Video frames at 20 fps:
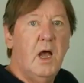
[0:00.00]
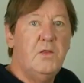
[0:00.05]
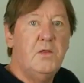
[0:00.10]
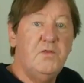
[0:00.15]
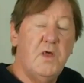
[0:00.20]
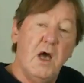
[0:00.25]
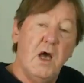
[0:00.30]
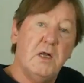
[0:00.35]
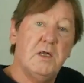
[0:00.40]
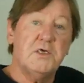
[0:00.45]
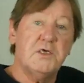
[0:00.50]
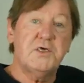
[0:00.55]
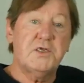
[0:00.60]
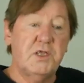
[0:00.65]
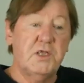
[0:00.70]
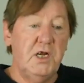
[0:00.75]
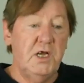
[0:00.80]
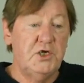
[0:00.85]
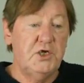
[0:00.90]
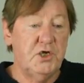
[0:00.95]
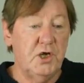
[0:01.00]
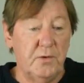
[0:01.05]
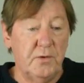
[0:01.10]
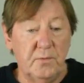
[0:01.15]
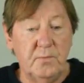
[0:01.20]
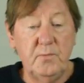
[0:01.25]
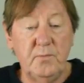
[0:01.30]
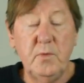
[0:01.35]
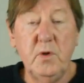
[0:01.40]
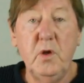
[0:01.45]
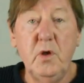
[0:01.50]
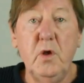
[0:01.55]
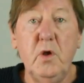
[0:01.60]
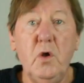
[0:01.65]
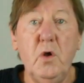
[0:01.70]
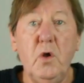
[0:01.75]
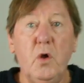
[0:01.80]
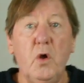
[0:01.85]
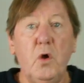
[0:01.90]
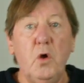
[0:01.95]
In the illustration,
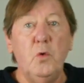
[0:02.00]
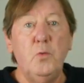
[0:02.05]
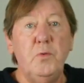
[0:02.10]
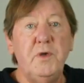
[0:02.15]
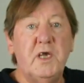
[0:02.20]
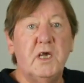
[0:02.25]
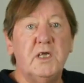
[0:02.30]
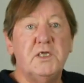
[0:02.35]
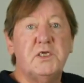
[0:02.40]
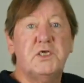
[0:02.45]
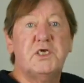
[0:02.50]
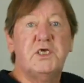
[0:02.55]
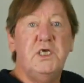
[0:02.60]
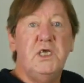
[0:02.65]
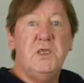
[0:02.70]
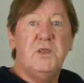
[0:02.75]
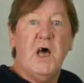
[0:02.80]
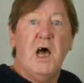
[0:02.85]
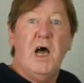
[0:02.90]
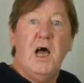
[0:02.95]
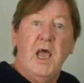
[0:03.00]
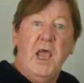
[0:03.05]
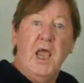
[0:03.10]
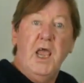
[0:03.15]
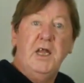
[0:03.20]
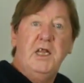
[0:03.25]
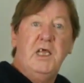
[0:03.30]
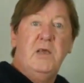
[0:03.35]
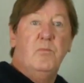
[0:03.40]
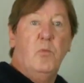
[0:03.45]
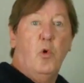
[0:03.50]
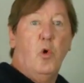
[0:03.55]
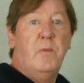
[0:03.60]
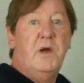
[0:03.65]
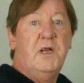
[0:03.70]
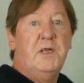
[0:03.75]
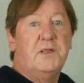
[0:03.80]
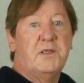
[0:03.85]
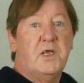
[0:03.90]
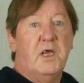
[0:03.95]
we can see that at any
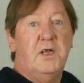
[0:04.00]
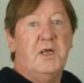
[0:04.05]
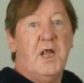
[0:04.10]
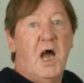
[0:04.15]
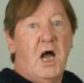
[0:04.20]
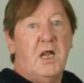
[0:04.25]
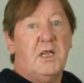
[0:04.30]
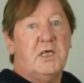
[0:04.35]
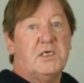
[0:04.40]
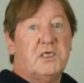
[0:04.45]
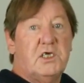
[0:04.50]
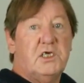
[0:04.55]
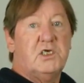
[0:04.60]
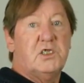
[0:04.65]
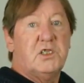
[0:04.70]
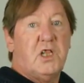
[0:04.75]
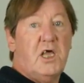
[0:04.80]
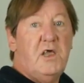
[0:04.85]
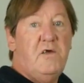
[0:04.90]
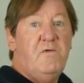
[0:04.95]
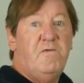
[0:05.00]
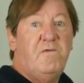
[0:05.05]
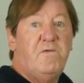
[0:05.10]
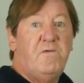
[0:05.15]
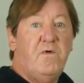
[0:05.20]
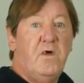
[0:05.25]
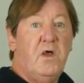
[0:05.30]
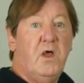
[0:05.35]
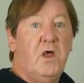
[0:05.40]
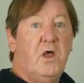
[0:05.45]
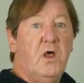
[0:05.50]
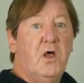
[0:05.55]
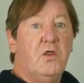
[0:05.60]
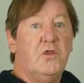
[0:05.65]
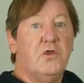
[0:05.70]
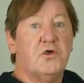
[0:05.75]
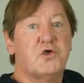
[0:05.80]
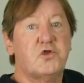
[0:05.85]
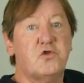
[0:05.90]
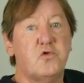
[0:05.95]
moment in Alex's life,
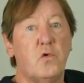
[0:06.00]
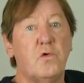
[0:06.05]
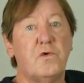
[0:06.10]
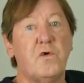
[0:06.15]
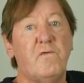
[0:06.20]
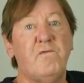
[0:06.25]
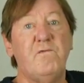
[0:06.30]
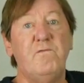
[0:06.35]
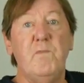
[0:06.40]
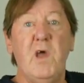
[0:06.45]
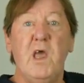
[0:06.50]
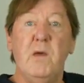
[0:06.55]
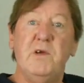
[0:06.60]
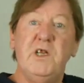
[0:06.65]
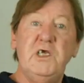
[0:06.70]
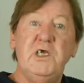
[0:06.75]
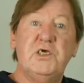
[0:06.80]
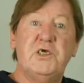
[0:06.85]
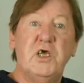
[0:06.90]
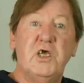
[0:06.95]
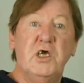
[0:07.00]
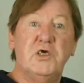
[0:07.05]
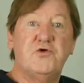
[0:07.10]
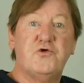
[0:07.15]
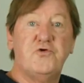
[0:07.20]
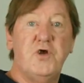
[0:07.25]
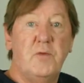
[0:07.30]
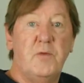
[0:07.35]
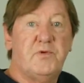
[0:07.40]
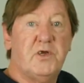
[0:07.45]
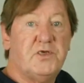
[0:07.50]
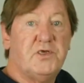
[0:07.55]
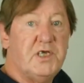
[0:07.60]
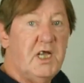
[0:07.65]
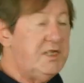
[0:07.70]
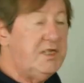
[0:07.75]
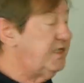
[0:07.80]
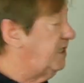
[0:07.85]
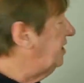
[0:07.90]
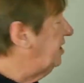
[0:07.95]
the store of memories is
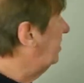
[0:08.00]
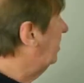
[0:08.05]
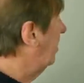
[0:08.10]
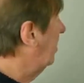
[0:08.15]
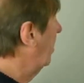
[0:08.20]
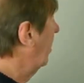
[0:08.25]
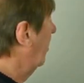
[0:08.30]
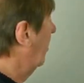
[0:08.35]
represented